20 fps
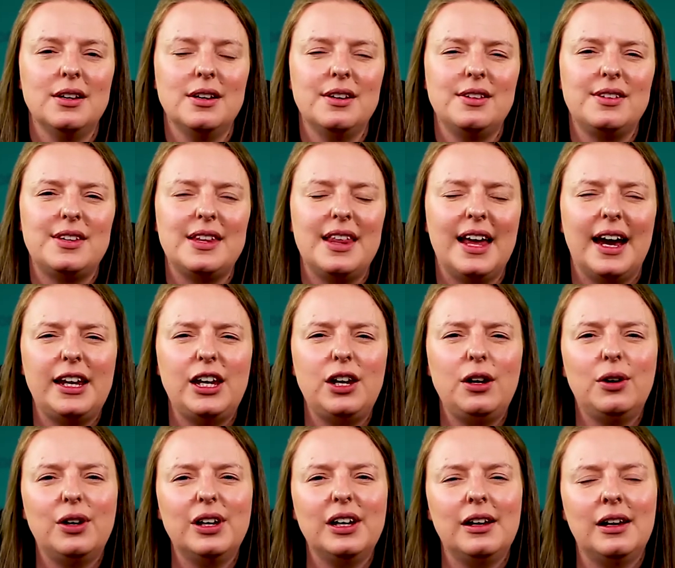so that
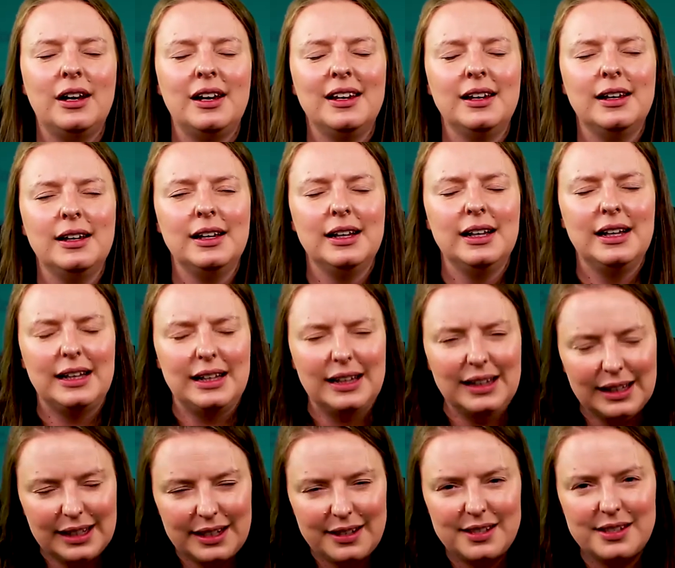you can
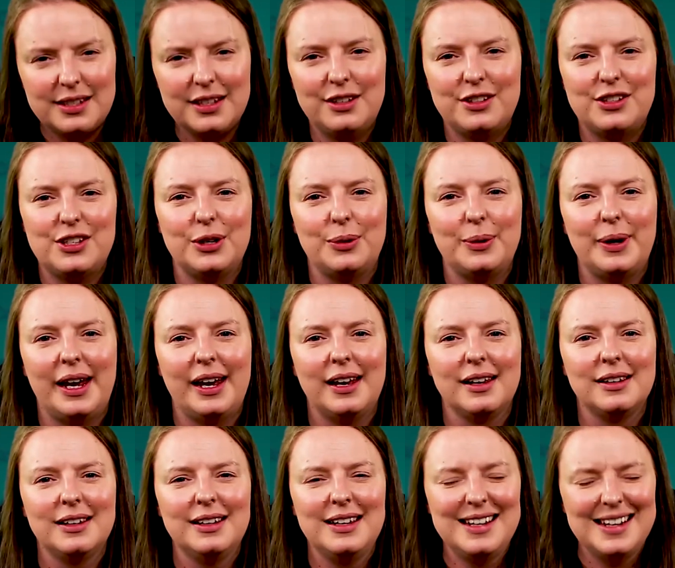listen to it,
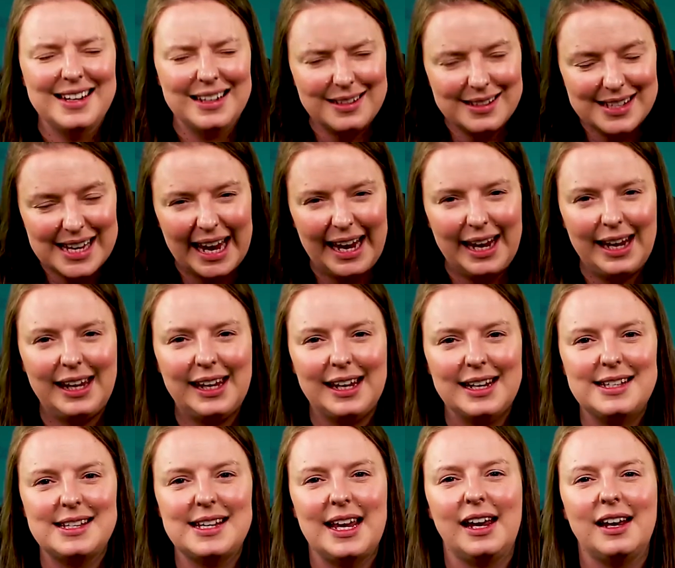take
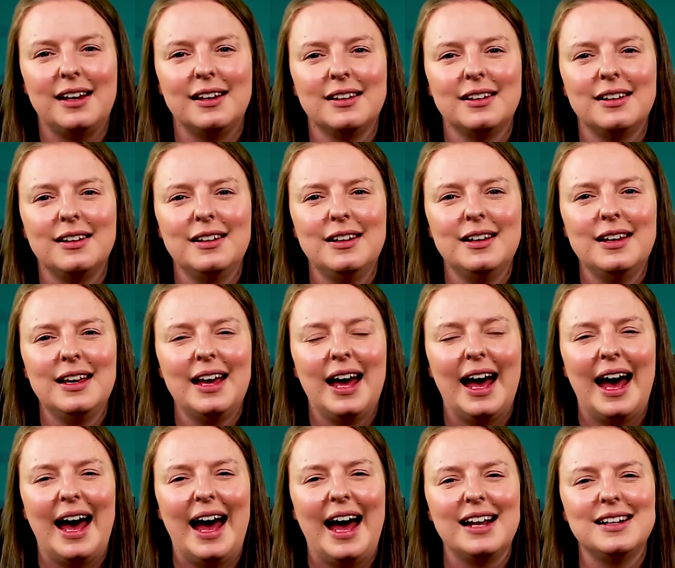it in,
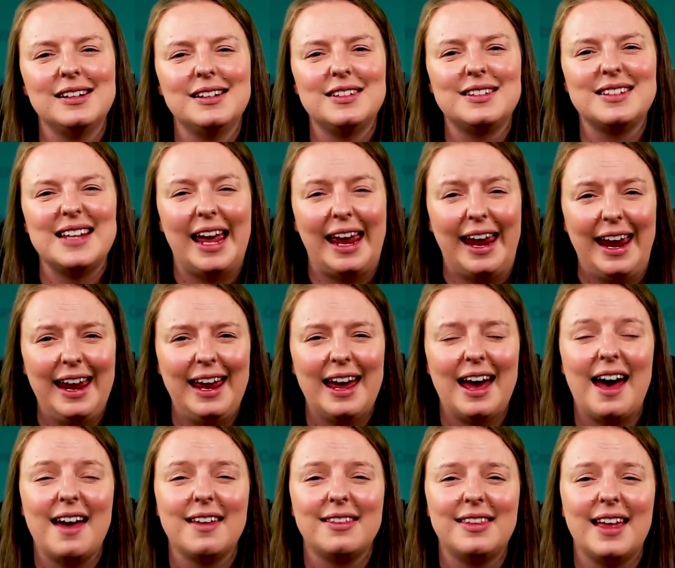and
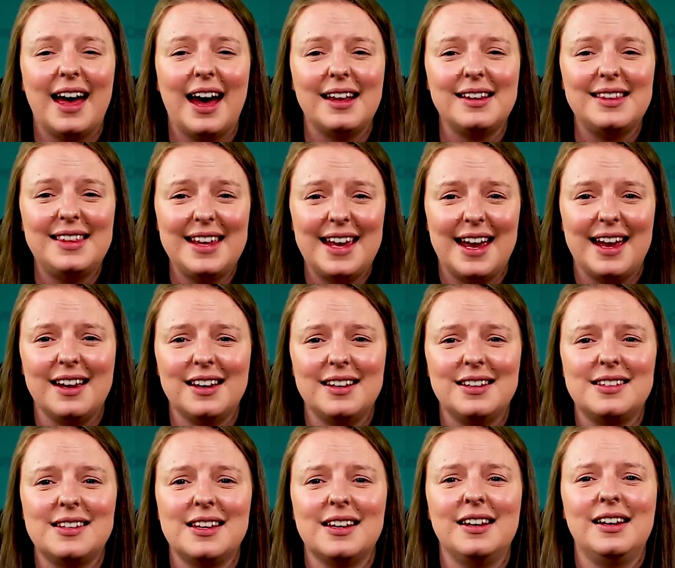hear that
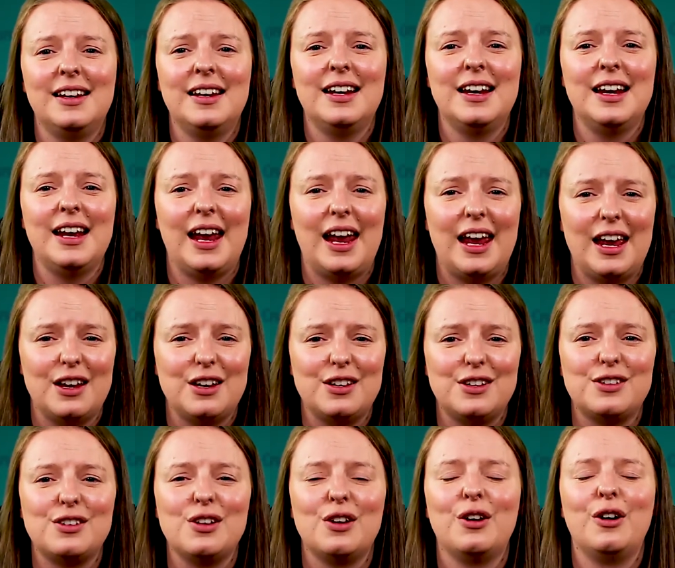this
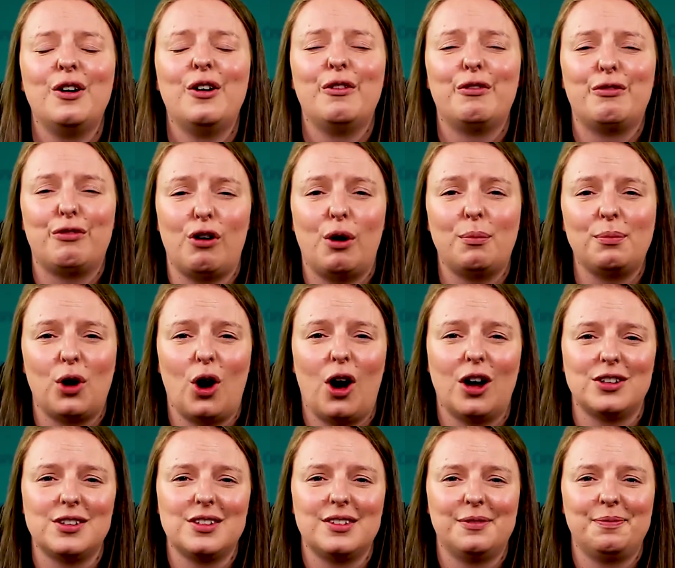is from
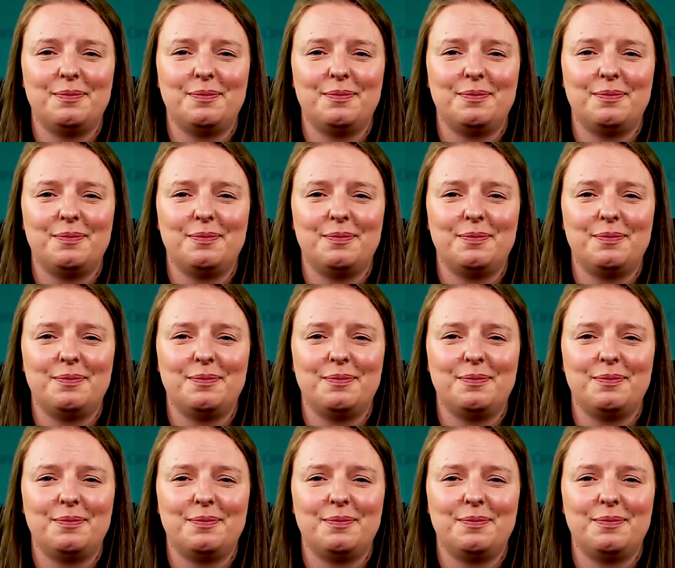God.